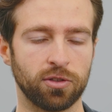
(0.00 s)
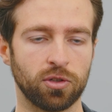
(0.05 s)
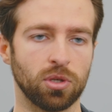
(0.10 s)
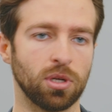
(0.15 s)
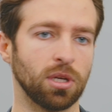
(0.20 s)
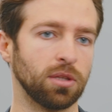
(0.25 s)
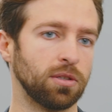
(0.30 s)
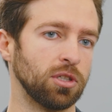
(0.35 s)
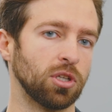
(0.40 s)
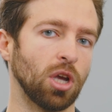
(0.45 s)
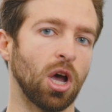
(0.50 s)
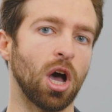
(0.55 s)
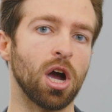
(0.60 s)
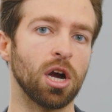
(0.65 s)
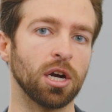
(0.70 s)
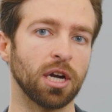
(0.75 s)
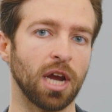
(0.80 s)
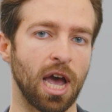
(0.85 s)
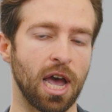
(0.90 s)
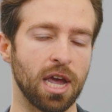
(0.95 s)
So you get these
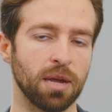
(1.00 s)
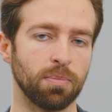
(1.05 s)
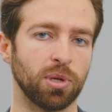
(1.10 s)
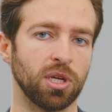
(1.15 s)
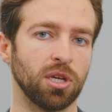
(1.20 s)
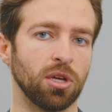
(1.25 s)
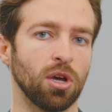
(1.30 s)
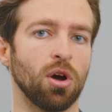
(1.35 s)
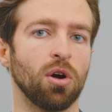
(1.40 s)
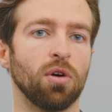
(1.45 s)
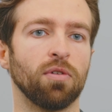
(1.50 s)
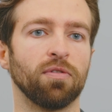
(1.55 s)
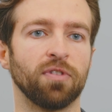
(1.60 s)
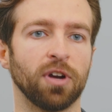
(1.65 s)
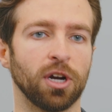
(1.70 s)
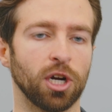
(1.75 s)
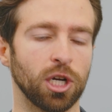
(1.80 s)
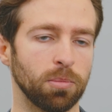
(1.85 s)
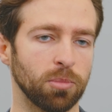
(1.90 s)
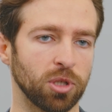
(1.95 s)
hung IPO,
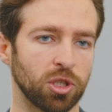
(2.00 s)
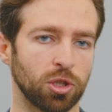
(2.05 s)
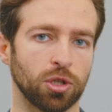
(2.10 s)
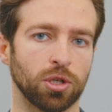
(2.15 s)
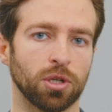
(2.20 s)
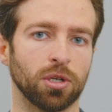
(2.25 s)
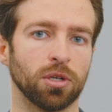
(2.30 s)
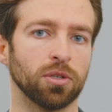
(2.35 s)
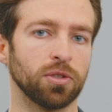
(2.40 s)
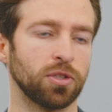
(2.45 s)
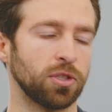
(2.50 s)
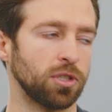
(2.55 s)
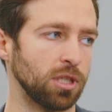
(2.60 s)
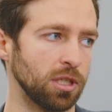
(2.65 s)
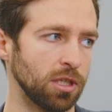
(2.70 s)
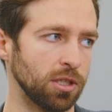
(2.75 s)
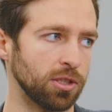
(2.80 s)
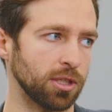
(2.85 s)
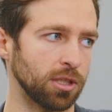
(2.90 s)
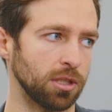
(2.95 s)
very mature,
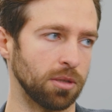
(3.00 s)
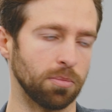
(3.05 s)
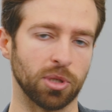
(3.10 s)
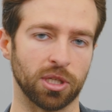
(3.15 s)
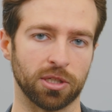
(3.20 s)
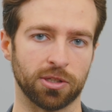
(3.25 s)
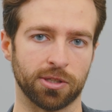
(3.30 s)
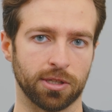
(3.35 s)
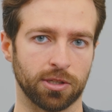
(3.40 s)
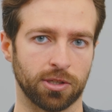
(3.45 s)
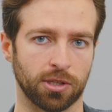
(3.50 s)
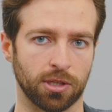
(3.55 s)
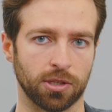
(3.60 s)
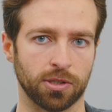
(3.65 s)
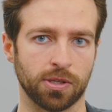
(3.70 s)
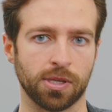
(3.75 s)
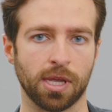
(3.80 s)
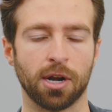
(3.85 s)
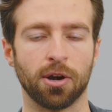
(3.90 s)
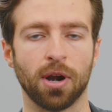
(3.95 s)
seasoned
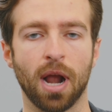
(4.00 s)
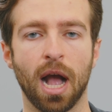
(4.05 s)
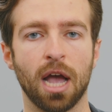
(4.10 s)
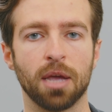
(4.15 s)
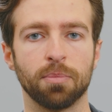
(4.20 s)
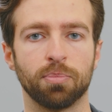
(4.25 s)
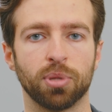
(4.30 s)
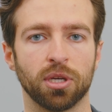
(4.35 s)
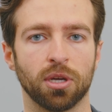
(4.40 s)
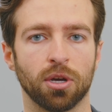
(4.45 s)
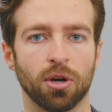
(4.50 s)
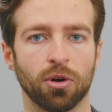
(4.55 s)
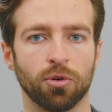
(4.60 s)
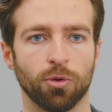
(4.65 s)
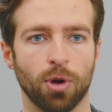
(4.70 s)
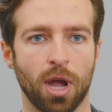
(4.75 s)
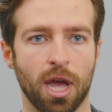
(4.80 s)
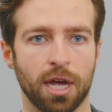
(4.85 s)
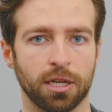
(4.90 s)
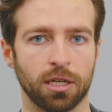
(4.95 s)
businesses that are IPO
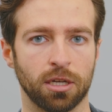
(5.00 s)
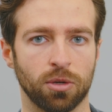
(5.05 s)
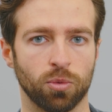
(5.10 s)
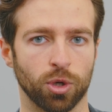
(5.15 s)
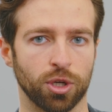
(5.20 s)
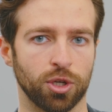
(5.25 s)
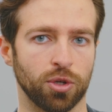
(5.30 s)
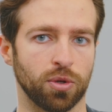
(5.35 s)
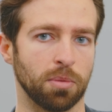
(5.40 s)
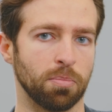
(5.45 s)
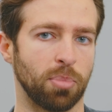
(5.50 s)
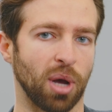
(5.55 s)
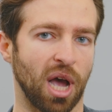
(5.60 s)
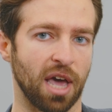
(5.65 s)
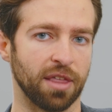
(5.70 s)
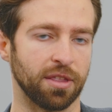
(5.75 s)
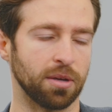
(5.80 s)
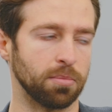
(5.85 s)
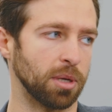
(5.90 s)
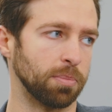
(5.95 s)
ready where you can
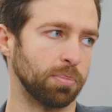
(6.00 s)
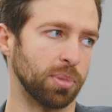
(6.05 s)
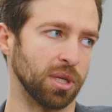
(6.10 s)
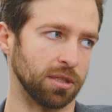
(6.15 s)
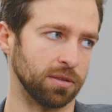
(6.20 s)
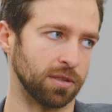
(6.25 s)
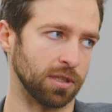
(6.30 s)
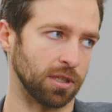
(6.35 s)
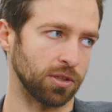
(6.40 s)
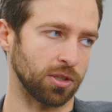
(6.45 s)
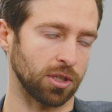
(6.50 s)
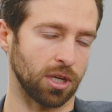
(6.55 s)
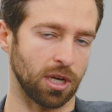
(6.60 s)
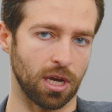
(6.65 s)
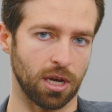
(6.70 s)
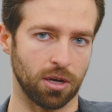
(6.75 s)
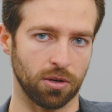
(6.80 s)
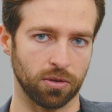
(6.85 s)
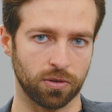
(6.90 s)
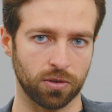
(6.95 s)
buy them at big
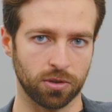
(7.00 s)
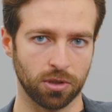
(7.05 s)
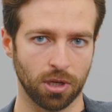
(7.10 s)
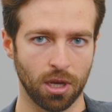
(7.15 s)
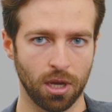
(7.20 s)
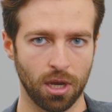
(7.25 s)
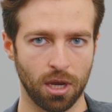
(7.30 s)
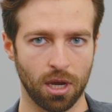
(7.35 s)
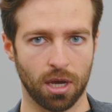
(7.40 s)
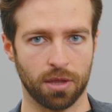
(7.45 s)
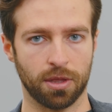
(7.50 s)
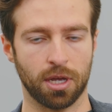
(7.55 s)
discounts and